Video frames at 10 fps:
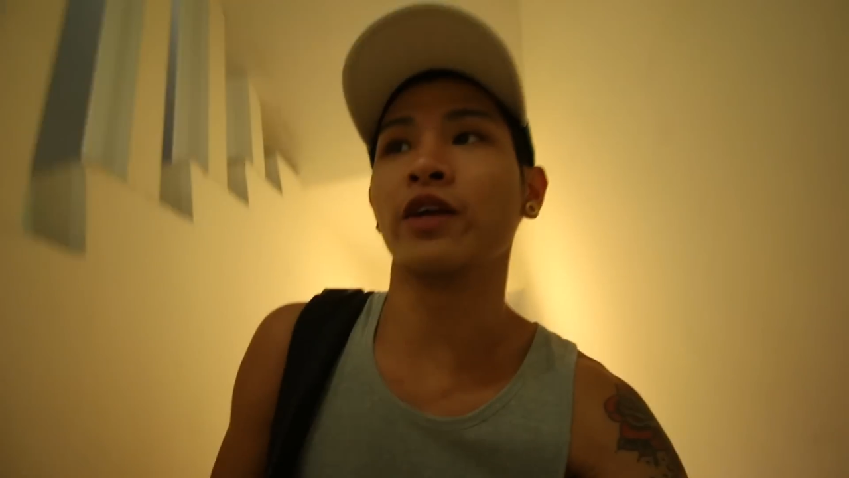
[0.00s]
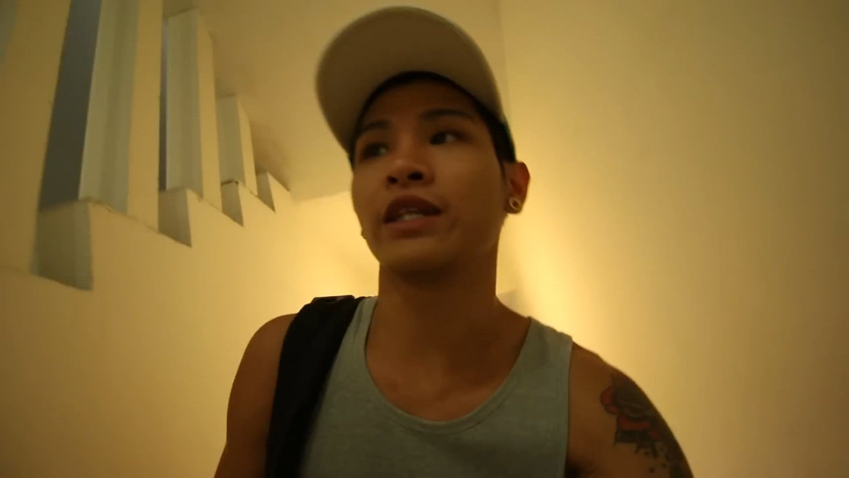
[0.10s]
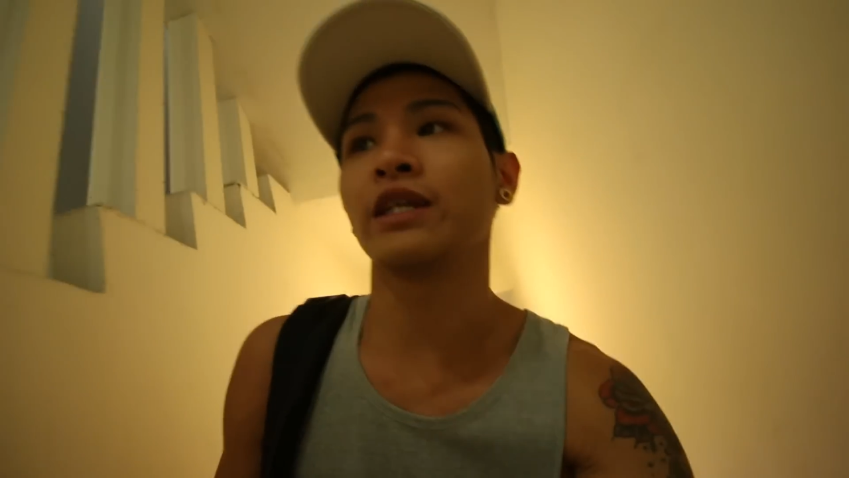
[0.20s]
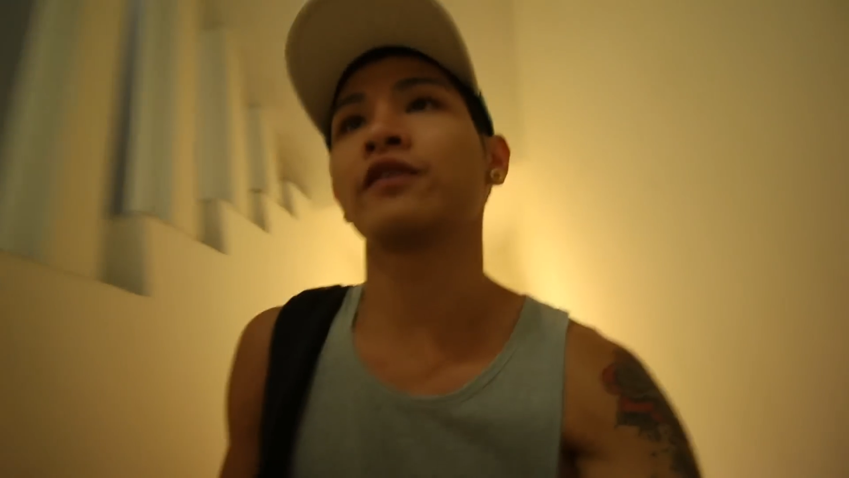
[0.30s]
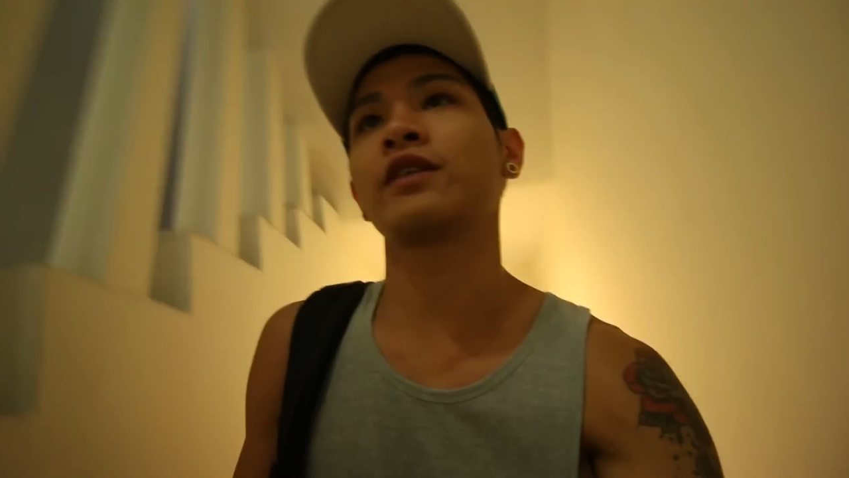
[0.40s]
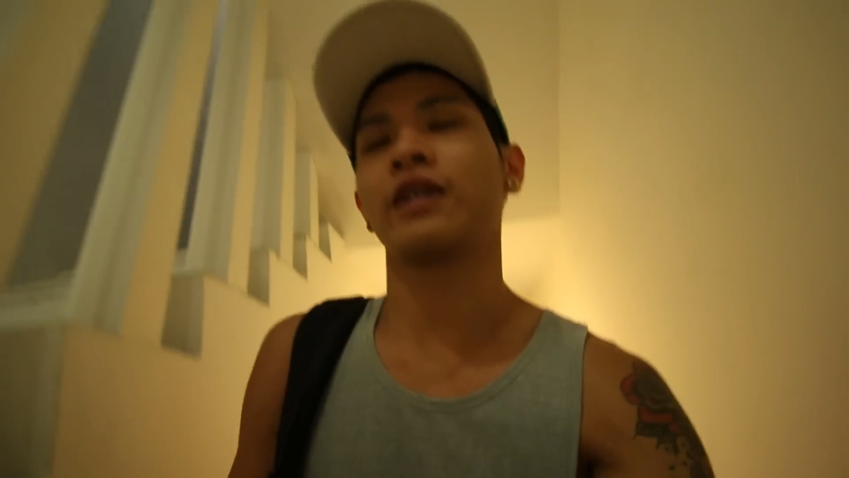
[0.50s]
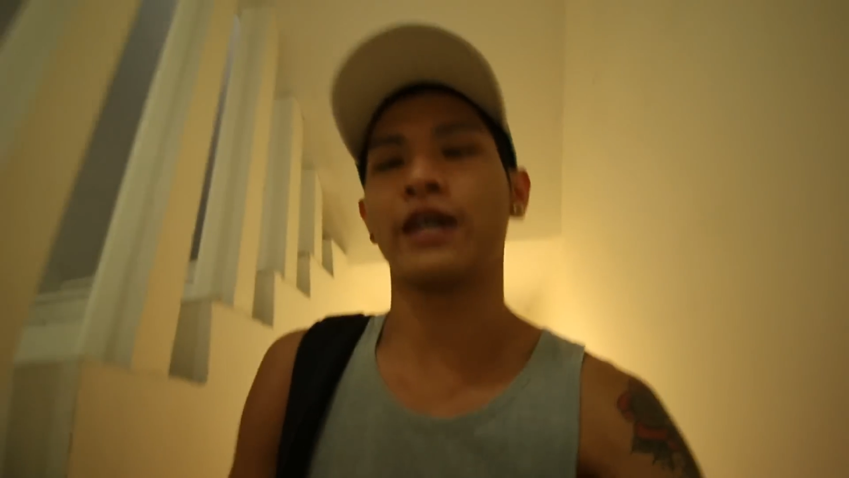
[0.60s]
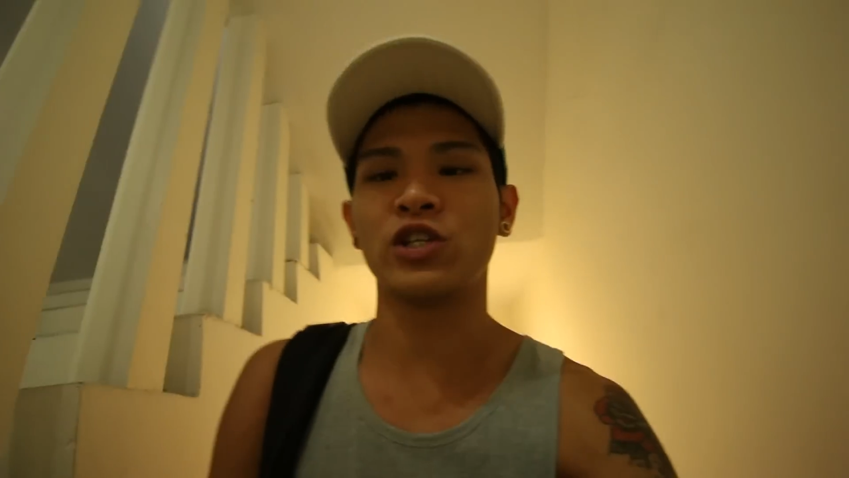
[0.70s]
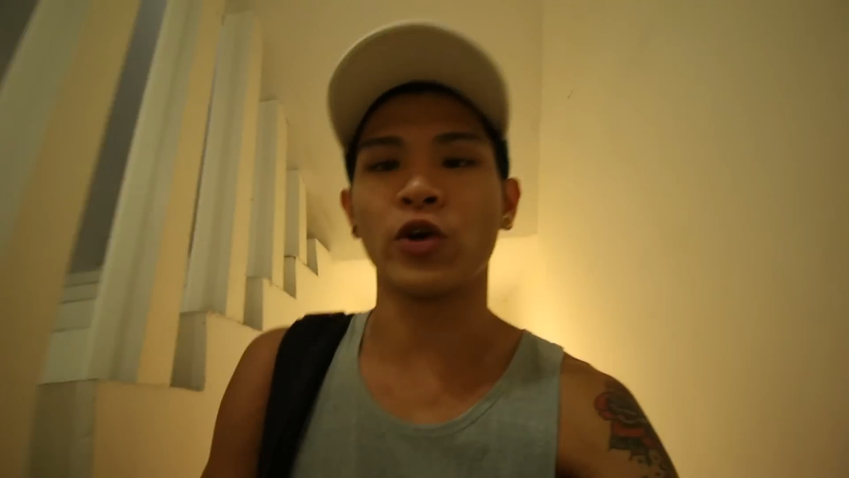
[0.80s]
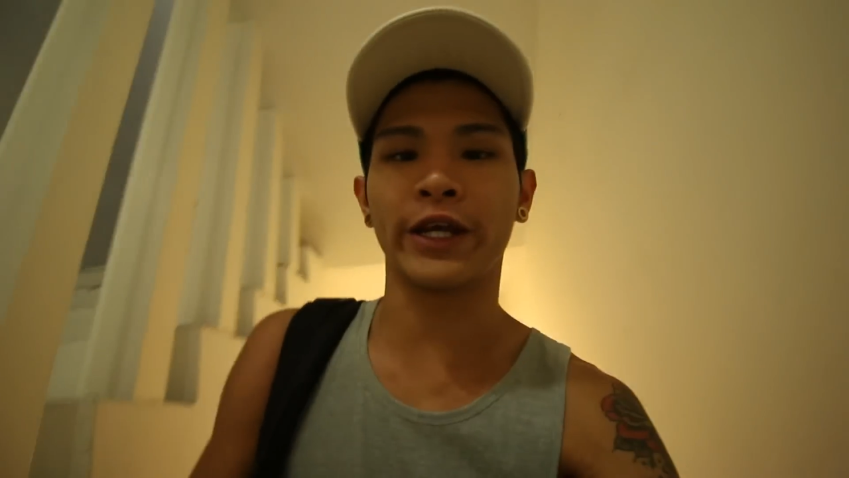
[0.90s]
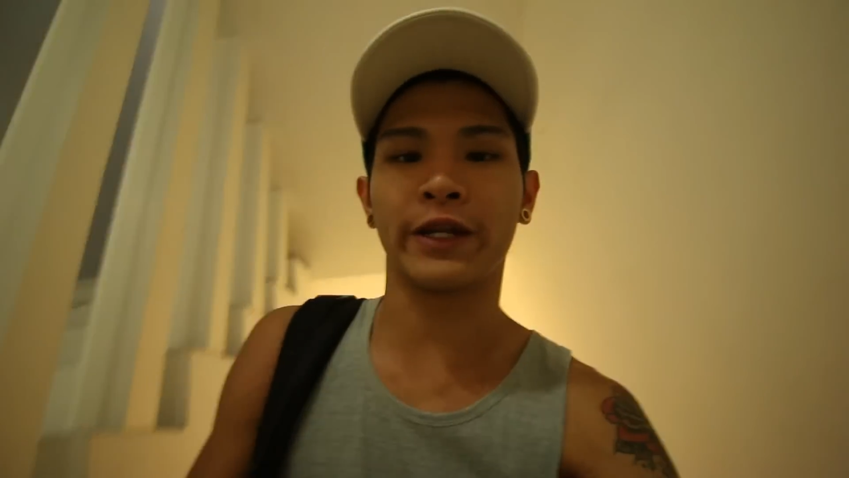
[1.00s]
relatives, enjoyed